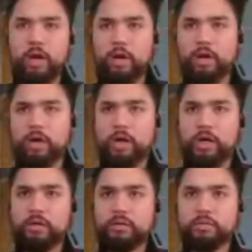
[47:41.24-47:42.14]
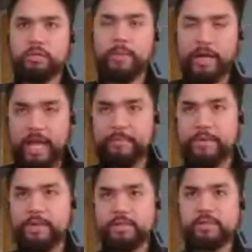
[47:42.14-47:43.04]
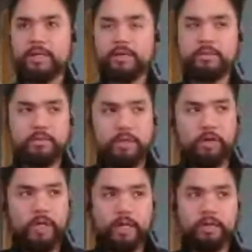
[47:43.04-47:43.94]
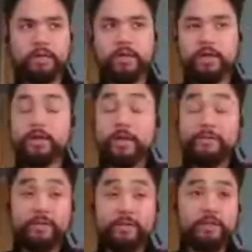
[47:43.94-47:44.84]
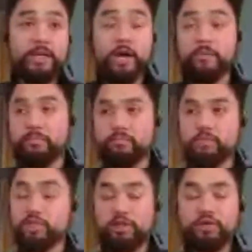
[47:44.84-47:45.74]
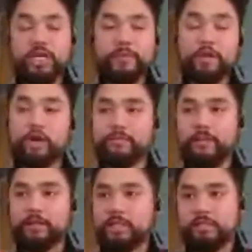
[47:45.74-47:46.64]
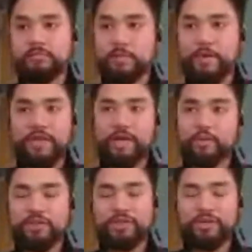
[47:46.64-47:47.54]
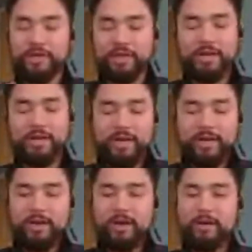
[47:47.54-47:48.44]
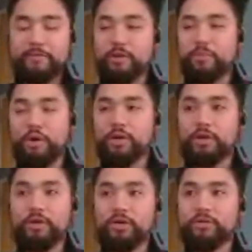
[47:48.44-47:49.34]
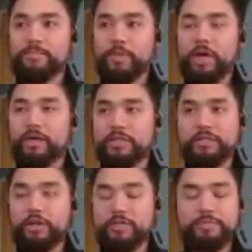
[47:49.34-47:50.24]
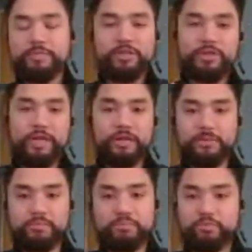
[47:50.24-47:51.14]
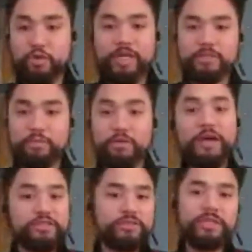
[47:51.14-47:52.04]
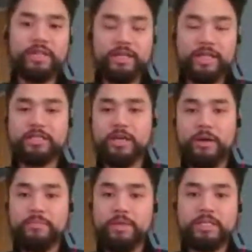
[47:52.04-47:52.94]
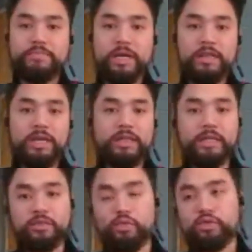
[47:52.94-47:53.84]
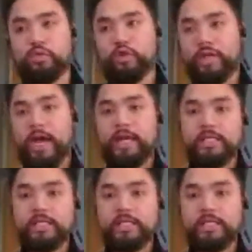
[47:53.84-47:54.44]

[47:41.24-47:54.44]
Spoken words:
on campus, and definitely just a little tip, if like just depending on what if you're a boy or girl, just make sure that you're dressed professionally. I think that's a big thing that schools will look at